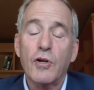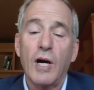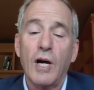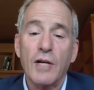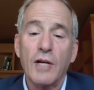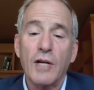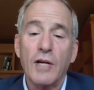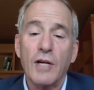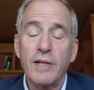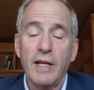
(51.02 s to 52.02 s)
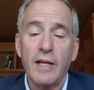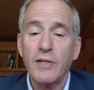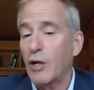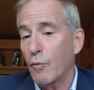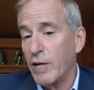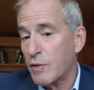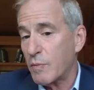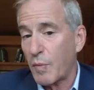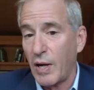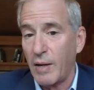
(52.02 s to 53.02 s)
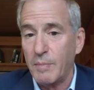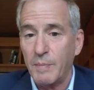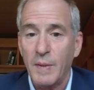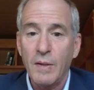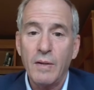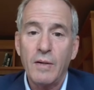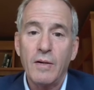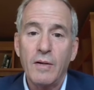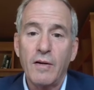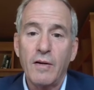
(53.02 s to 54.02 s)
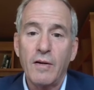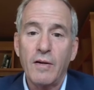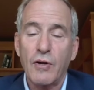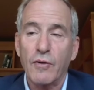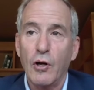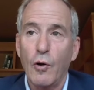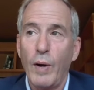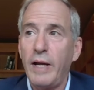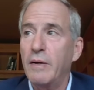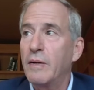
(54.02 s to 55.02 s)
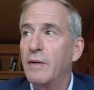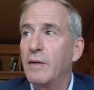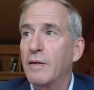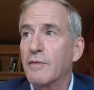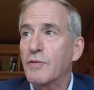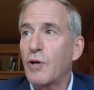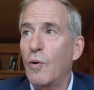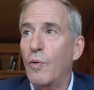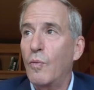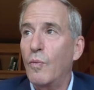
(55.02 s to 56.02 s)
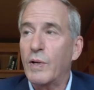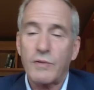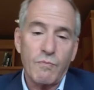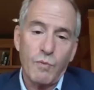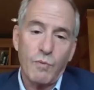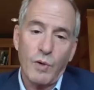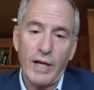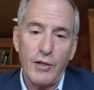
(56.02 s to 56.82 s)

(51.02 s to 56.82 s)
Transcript: caused the unintended acceleration problem many years ago to go away. So that's what I do.